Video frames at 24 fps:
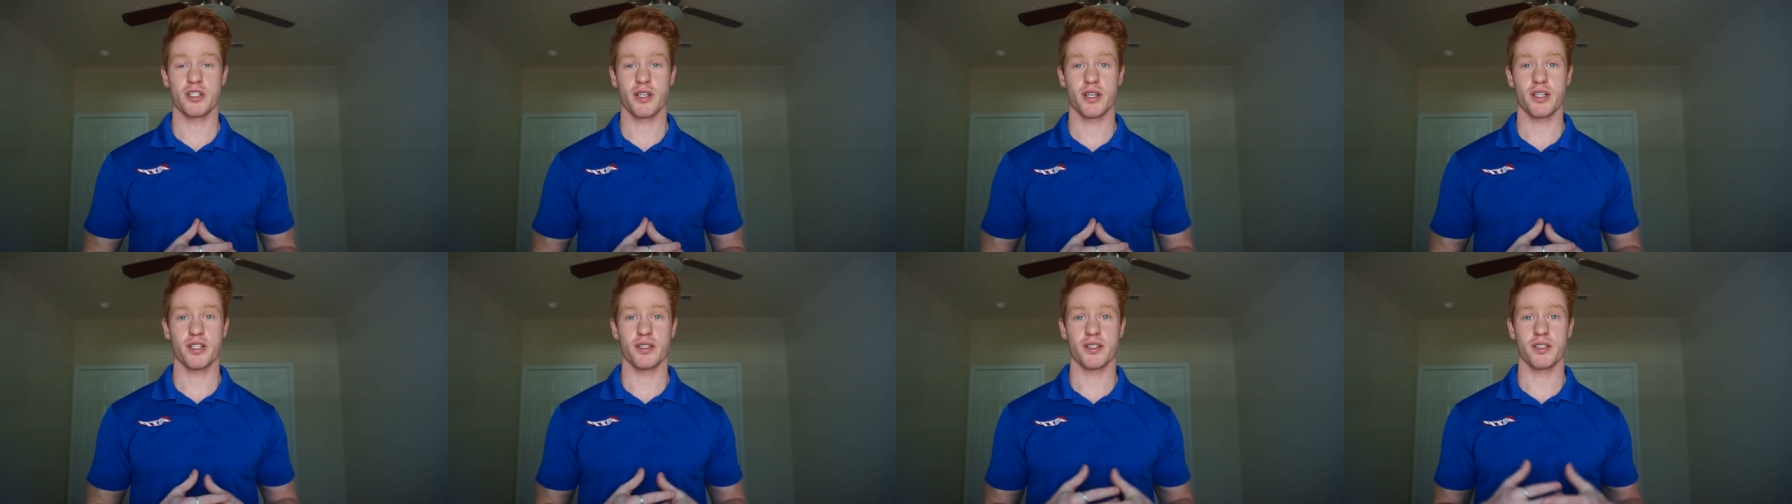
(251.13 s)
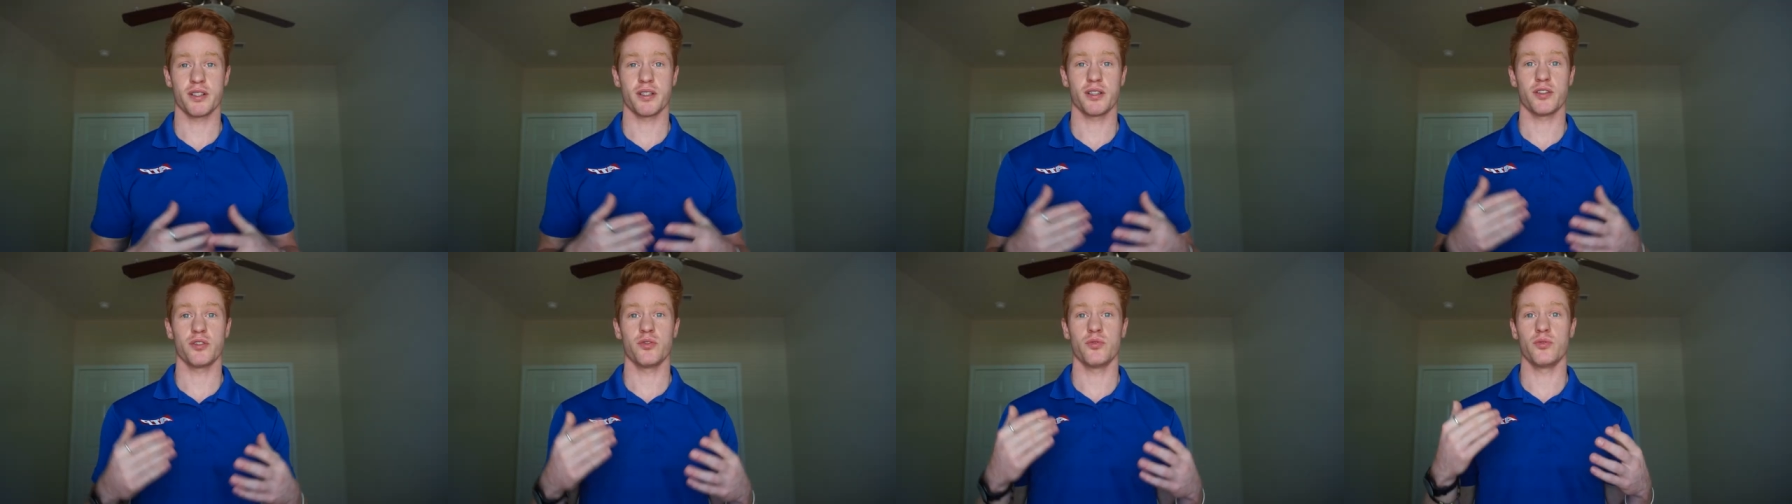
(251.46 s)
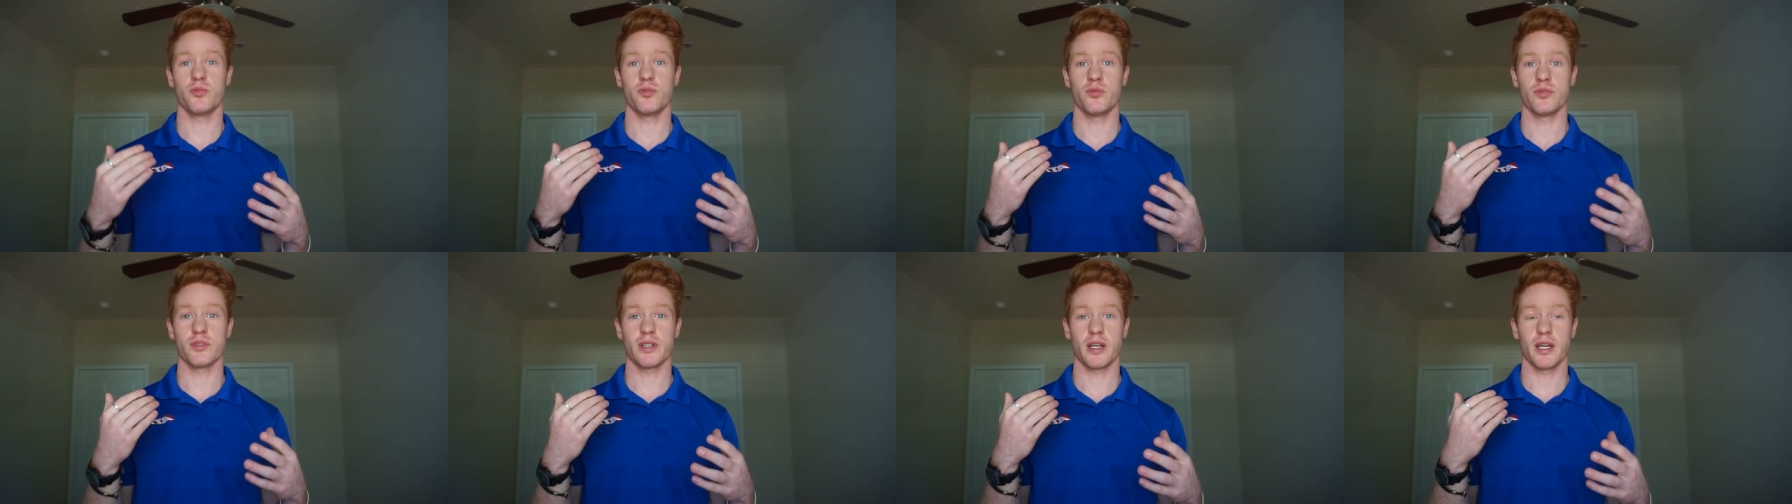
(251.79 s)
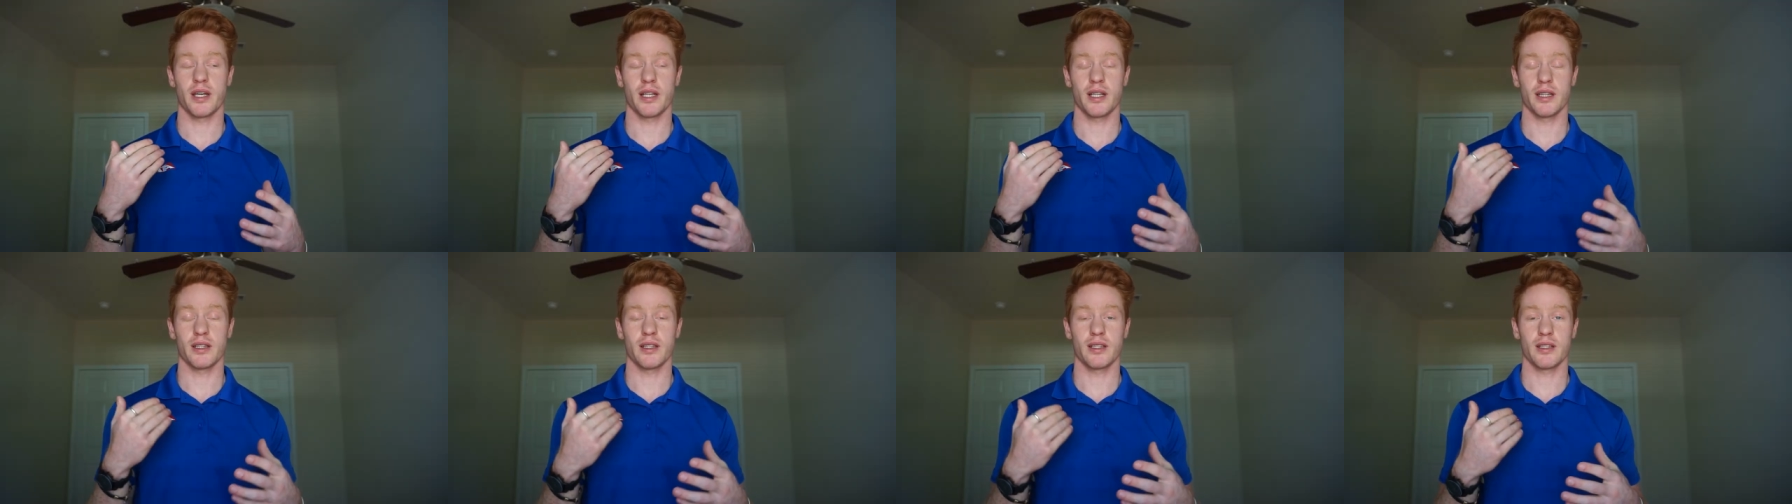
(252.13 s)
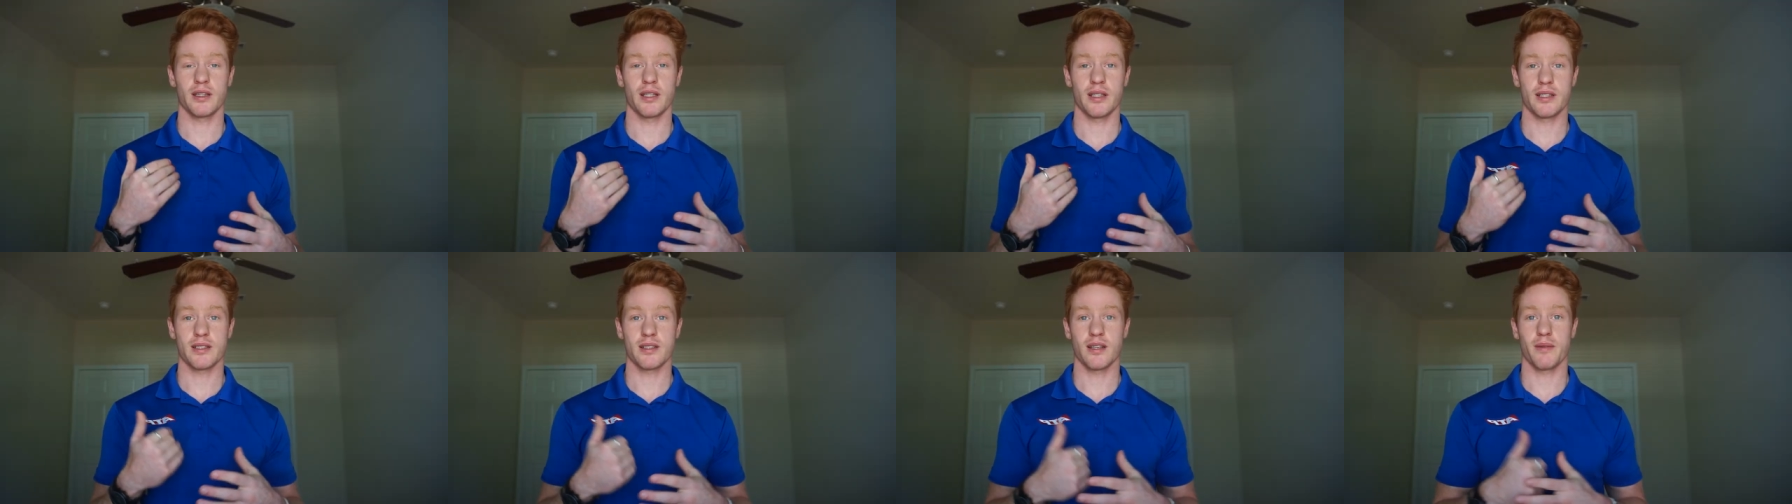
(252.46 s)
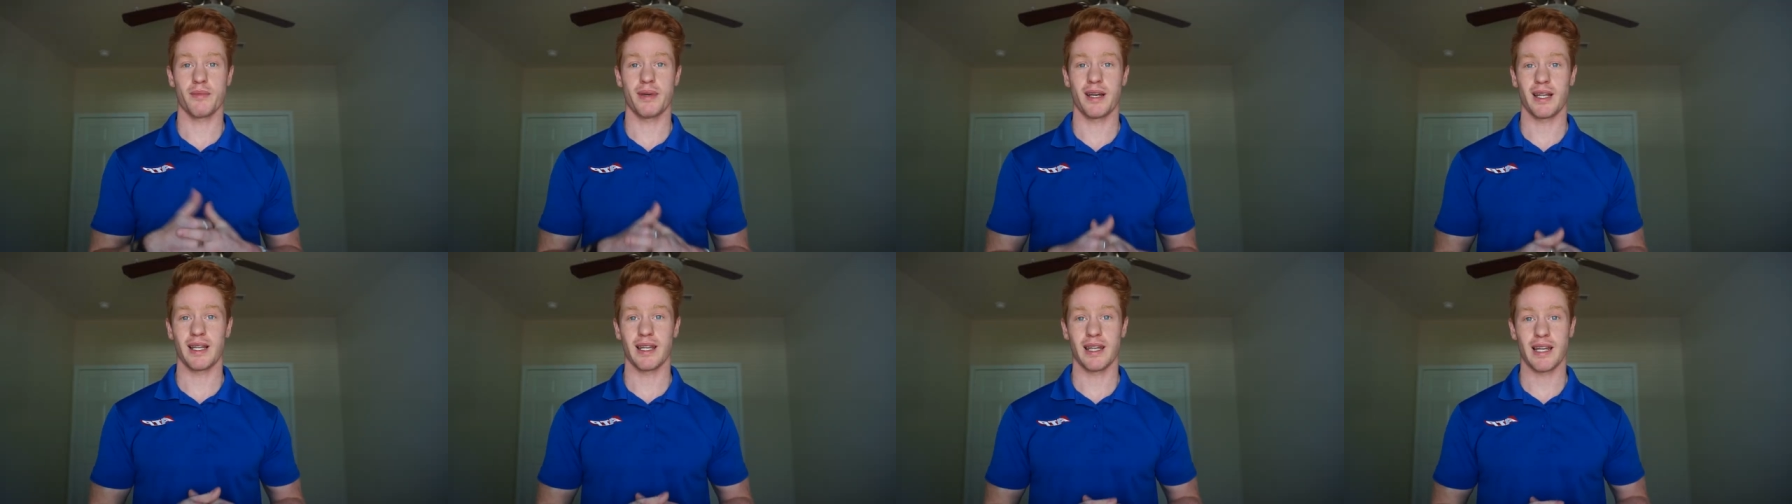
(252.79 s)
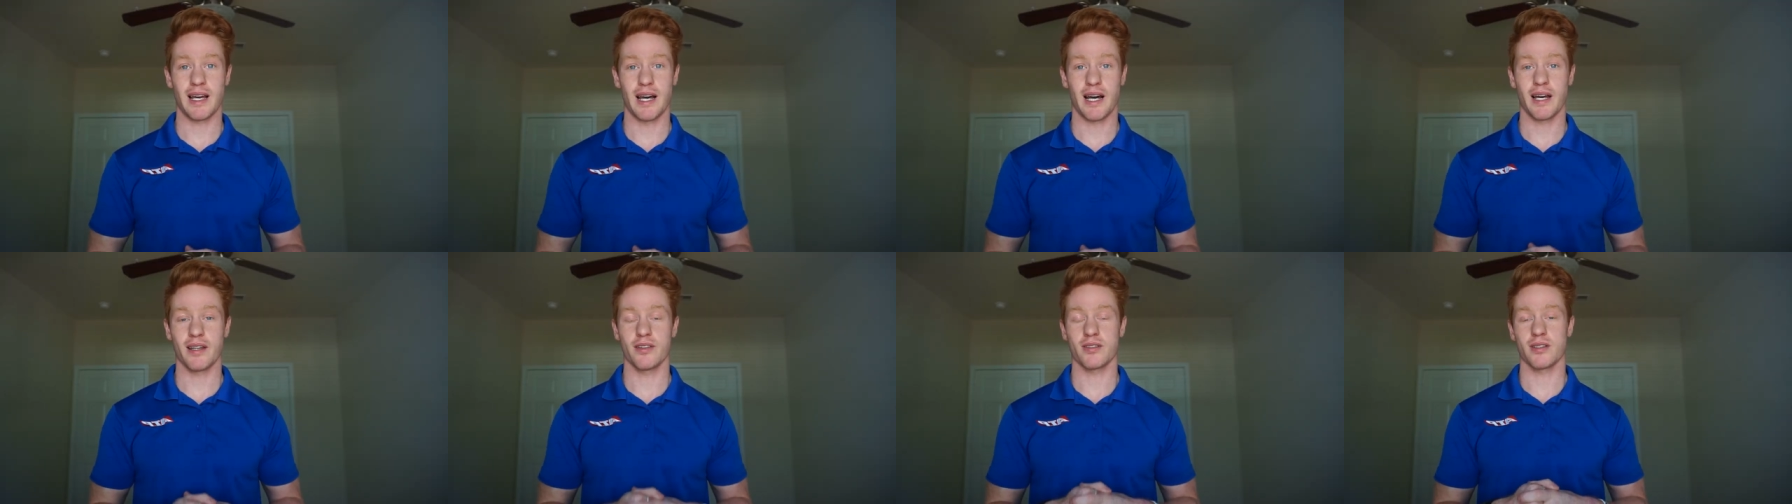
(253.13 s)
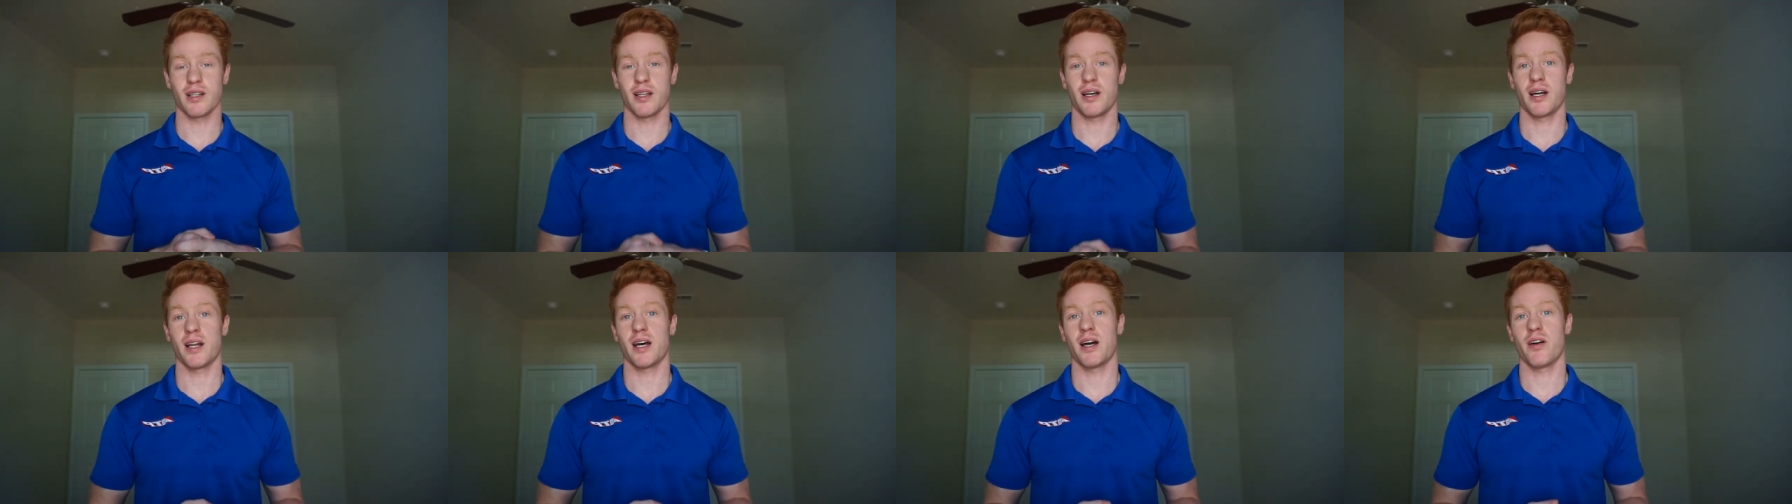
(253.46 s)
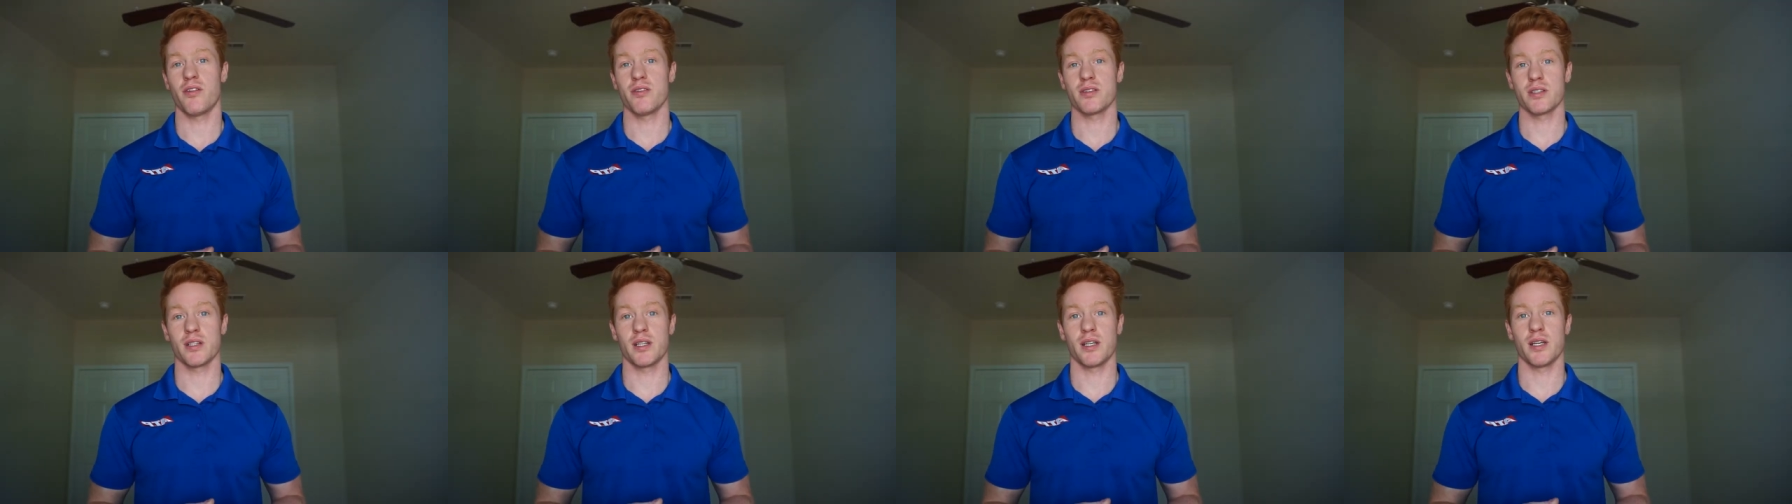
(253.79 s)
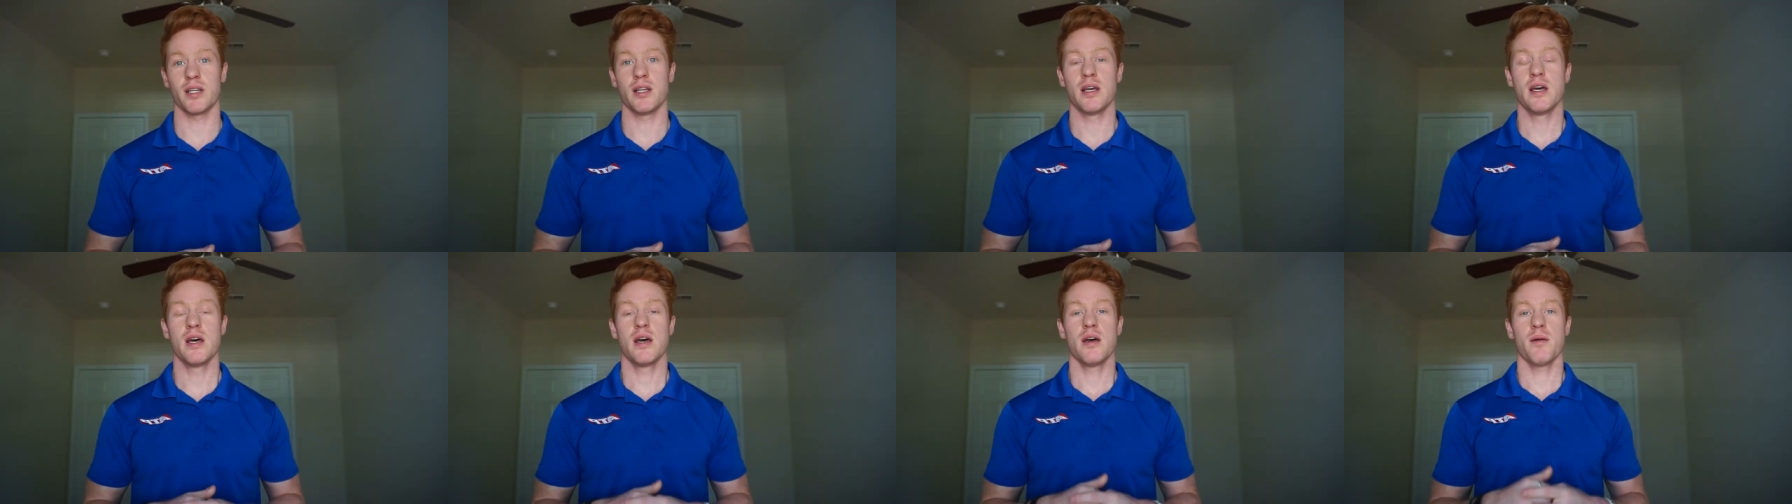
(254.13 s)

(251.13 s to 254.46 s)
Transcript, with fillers: stage, you use a, this time a lot. There's a lot of hours in it.